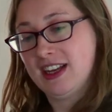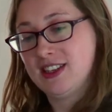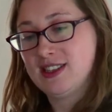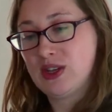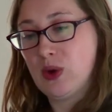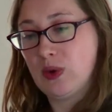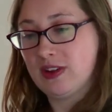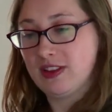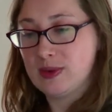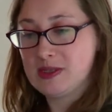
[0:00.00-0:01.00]
So
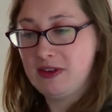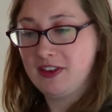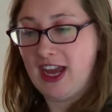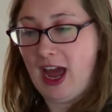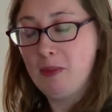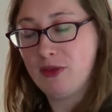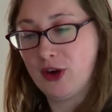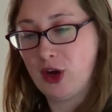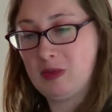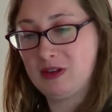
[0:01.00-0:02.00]
there was a bit of a gap for a
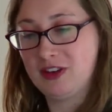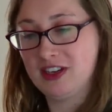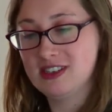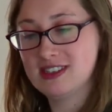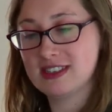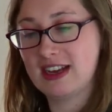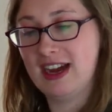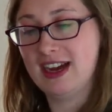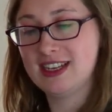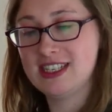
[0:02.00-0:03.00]
couple of years,
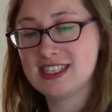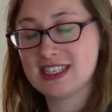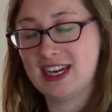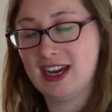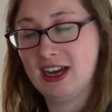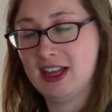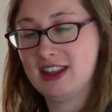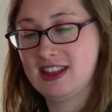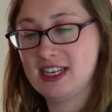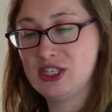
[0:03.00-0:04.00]
and
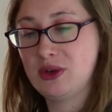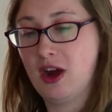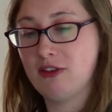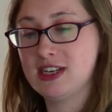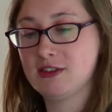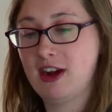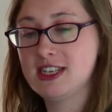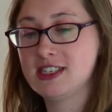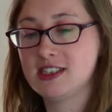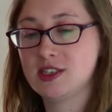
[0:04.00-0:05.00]
the issue got
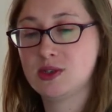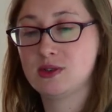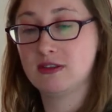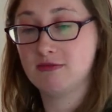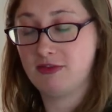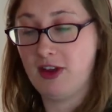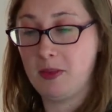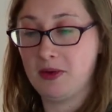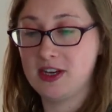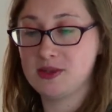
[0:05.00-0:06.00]
resurrected in
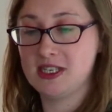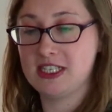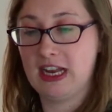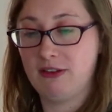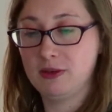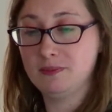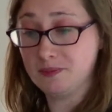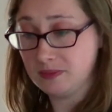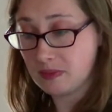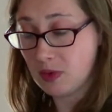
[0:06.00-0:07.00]
February
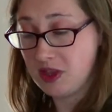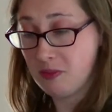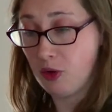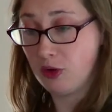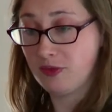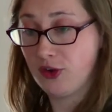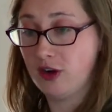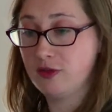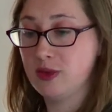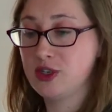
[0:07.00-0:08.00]
2011 with the Programme for
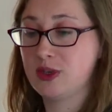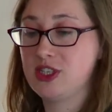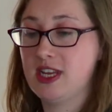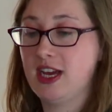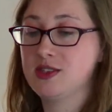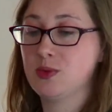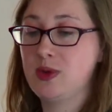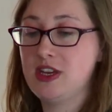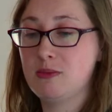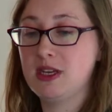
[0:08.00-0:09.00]
Government, which said
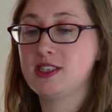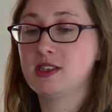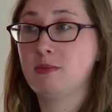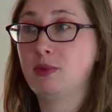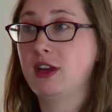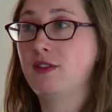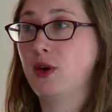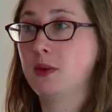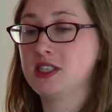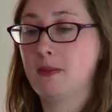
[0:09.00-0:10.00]
we commit to bringing
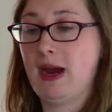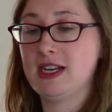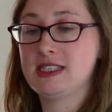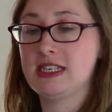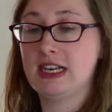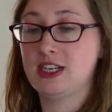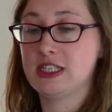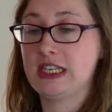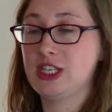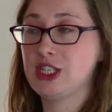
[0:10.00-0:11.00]
forward capacity
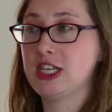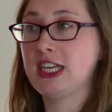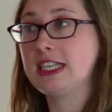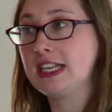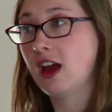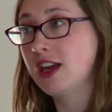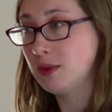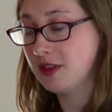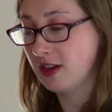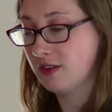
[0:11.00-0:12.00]
legislation in line
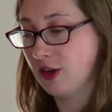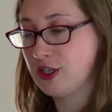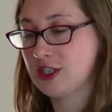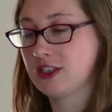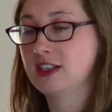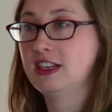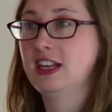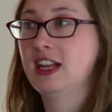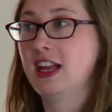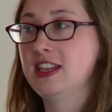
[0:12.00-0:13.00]
with the Convention.
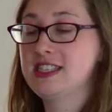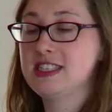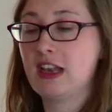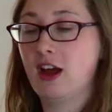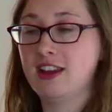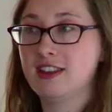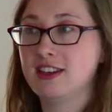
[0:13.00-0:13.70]
And this is the line